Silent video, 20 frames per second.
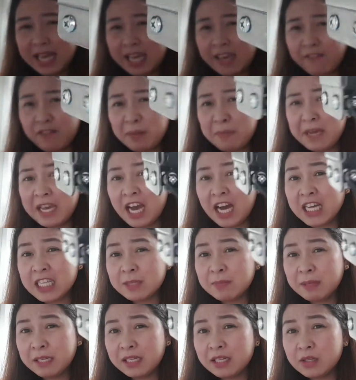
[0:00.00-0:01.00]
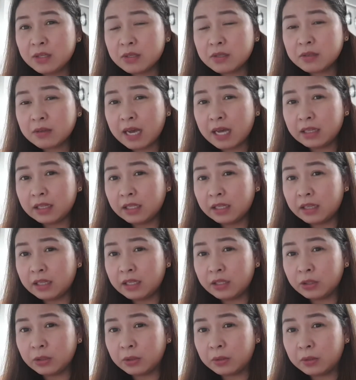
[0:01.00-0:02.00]
Even my husband nasusugatan
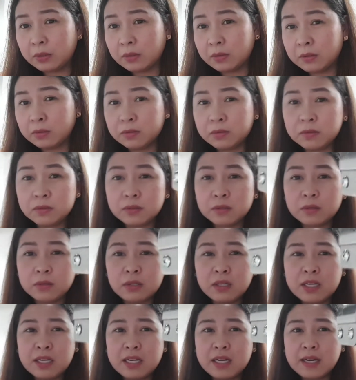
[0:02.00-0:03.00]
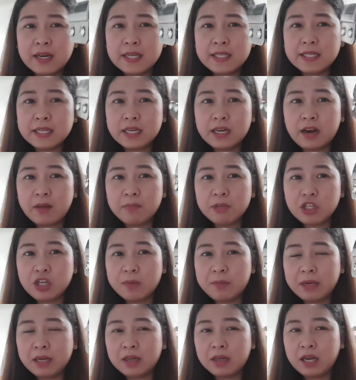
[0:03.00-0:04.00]
dito. Kasi grabe siya
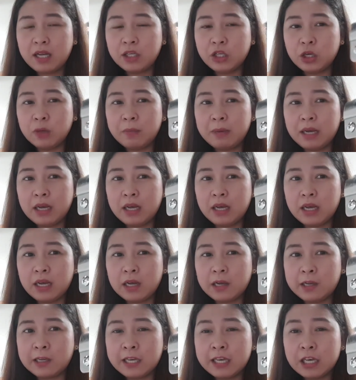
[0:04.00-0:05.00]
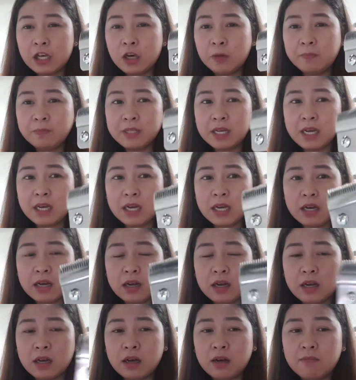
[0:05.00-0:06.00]
maghigop ng
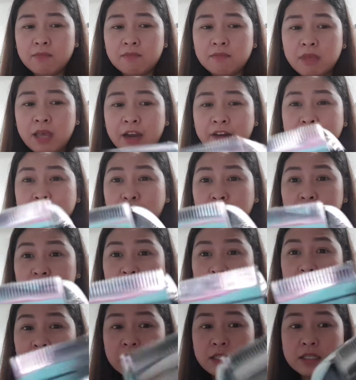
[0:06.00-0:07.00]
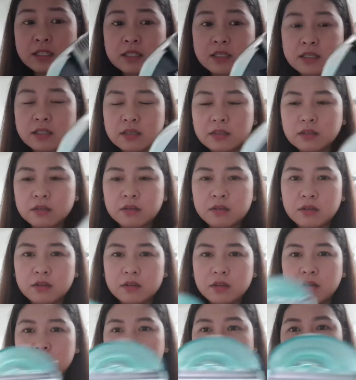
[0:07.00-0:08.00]
hair follicles.
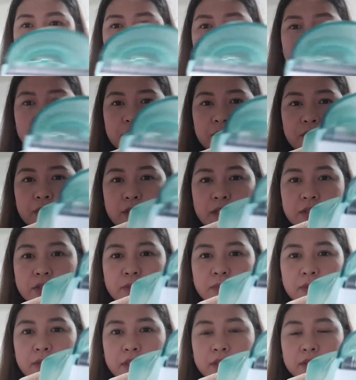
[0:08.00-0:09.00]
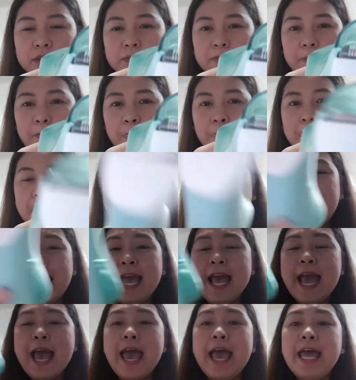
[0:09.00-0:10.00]
So, this one.
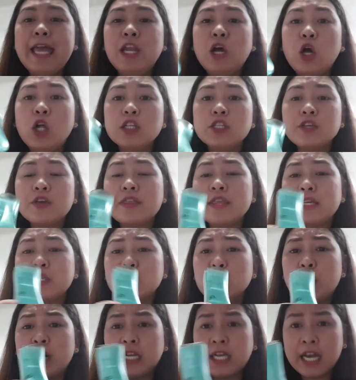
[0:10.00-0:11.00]
And also, this one